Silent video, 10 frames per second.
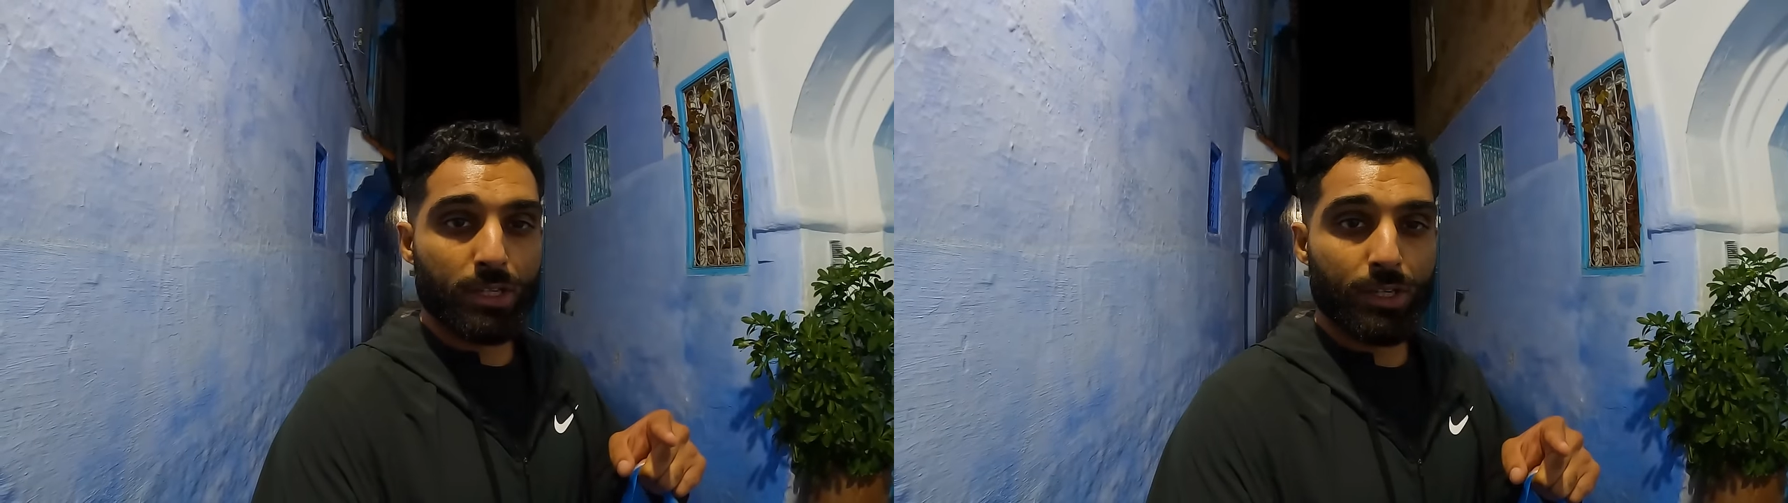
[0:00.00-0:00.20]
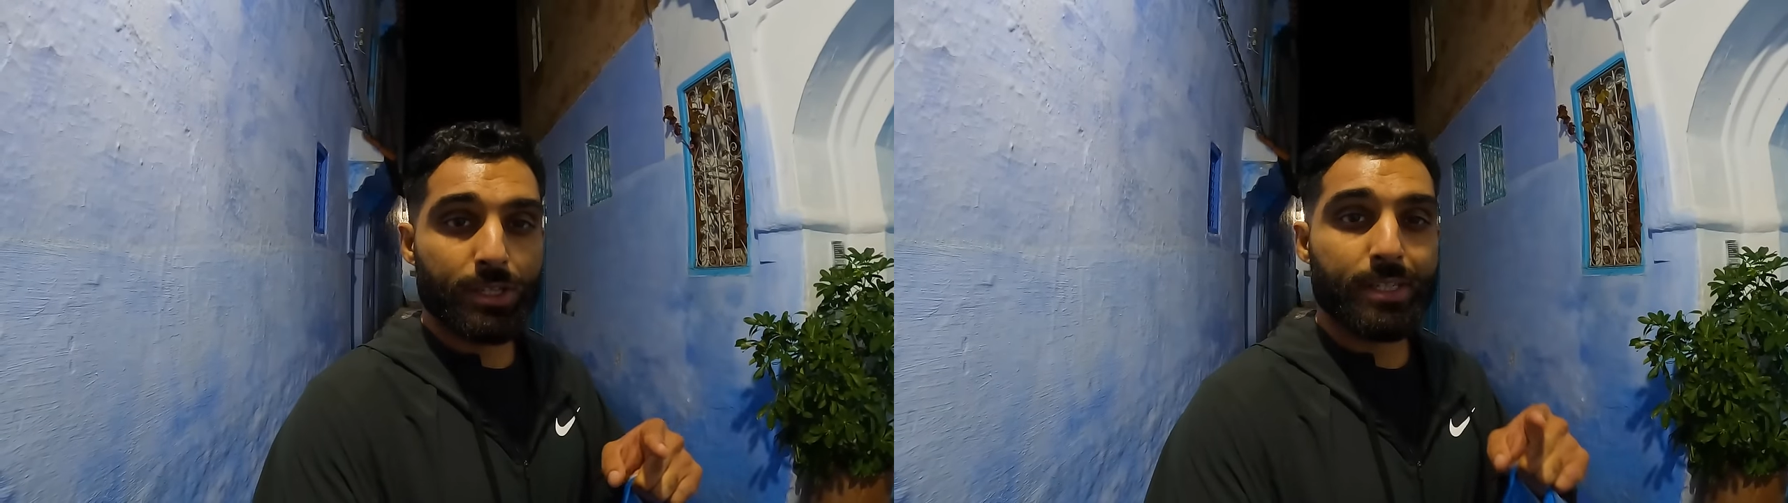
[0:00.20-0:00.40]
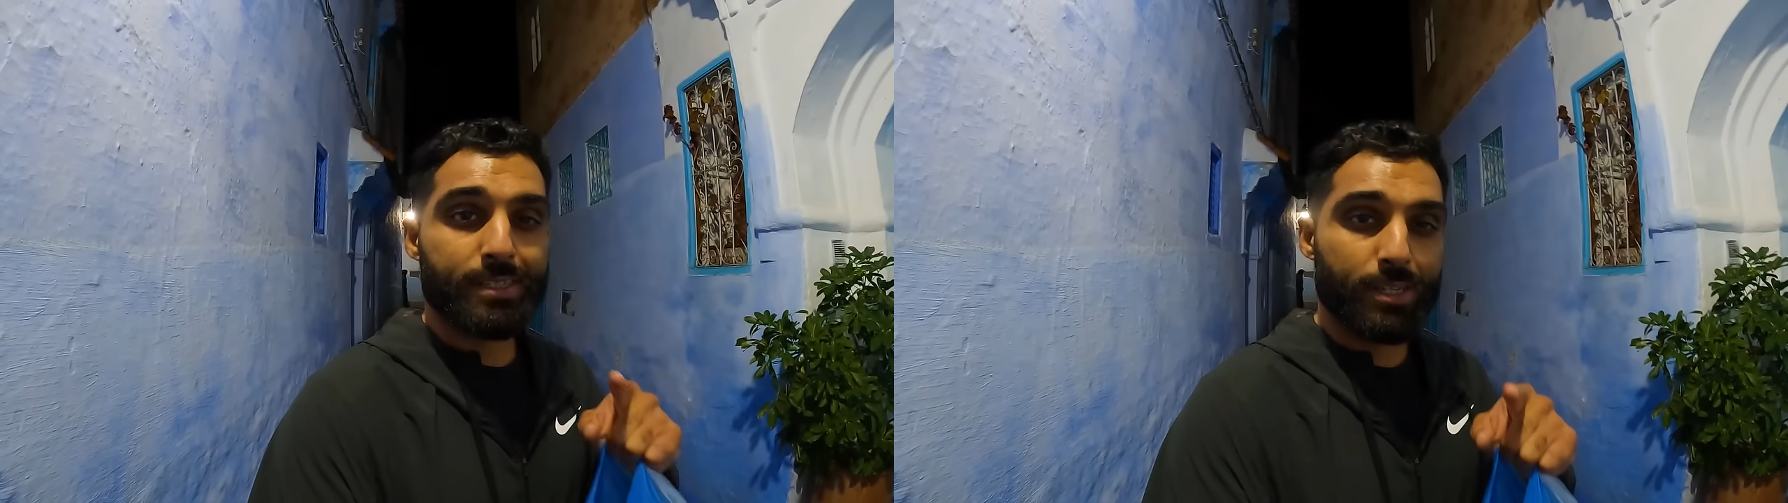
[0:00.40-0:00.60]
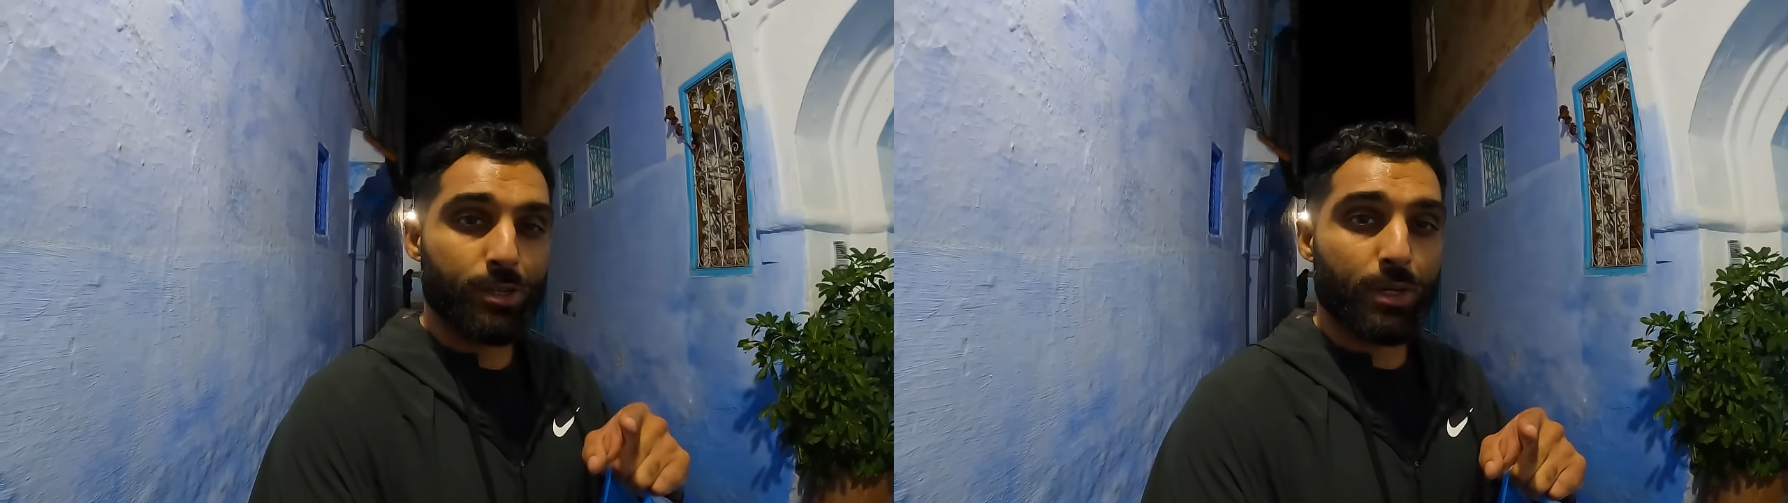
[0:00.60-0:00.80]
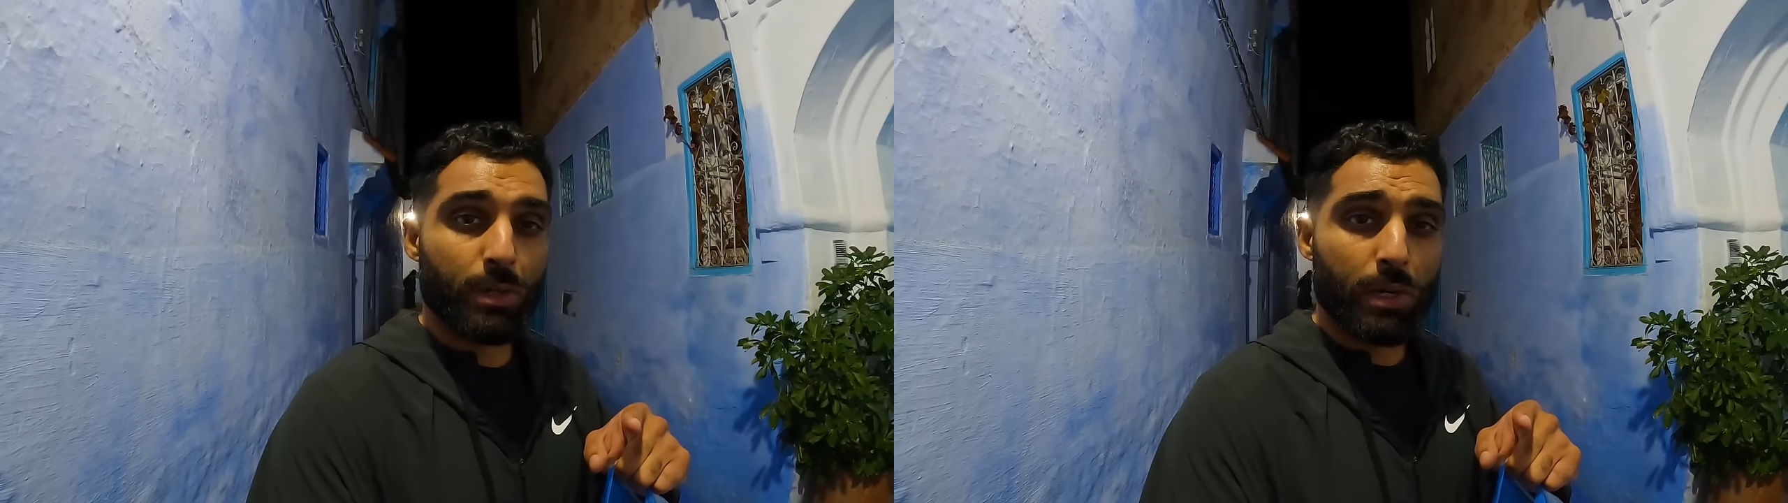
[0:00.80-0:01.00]
learn,
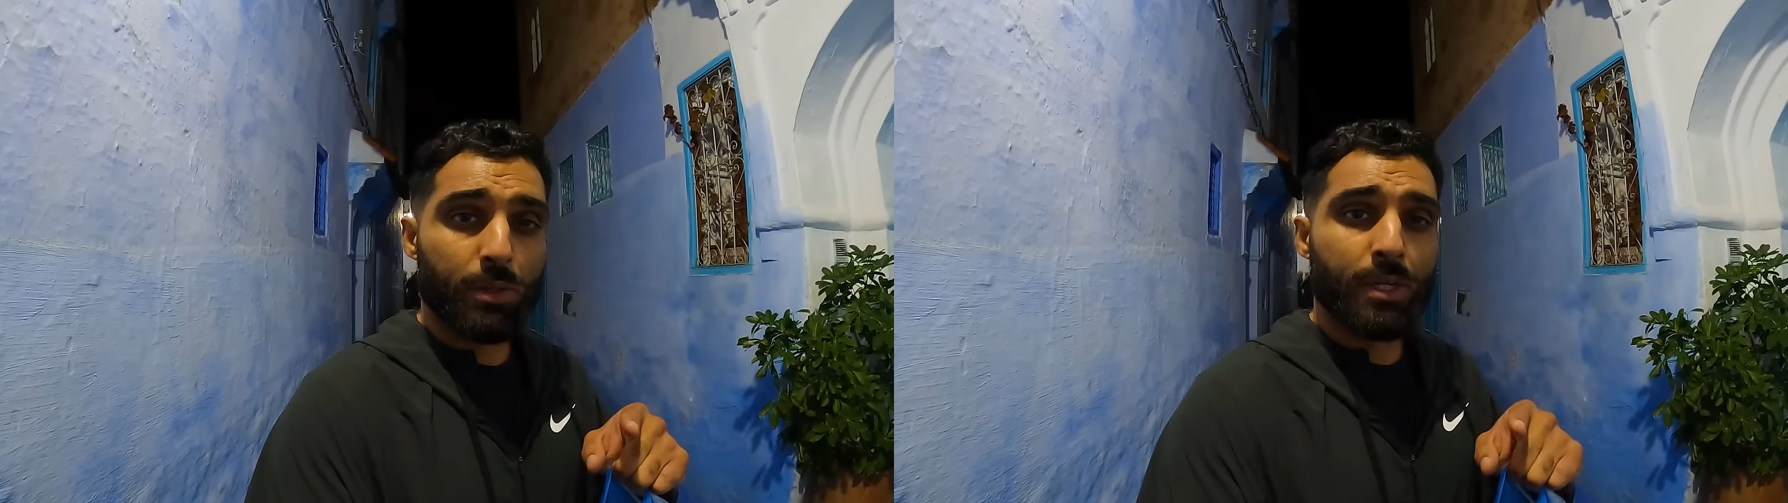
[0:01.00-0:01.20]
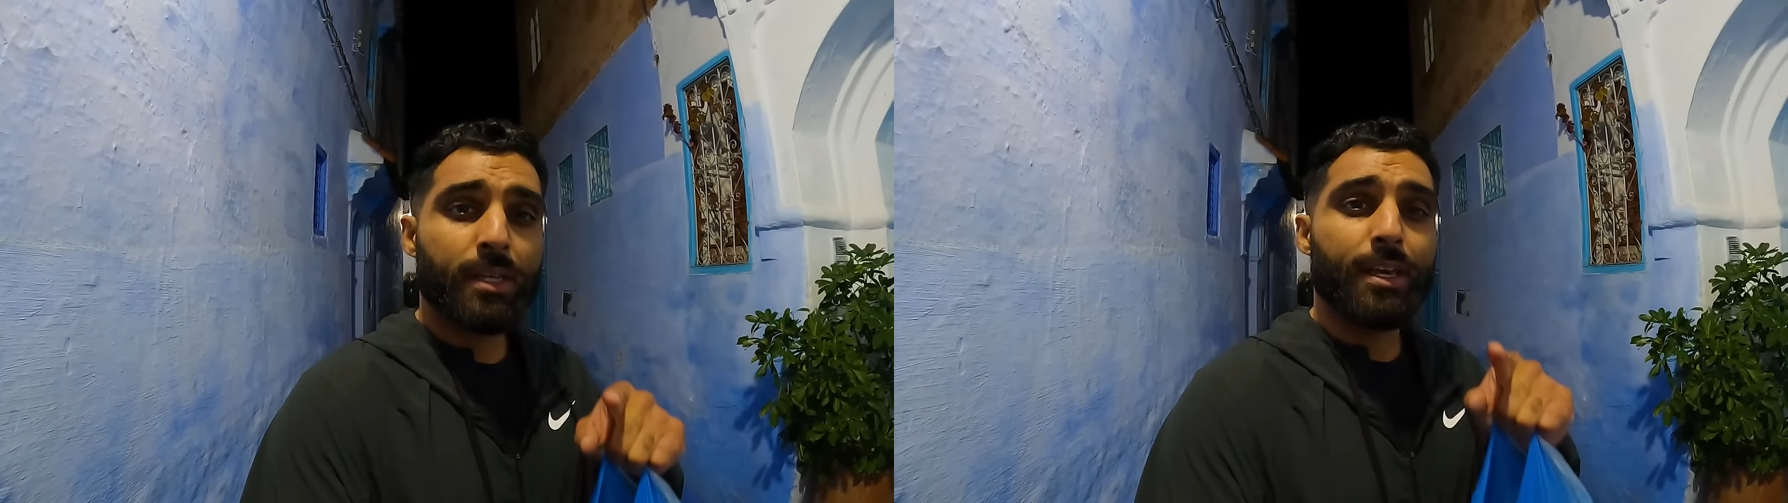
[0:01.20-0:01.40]
continue to grow,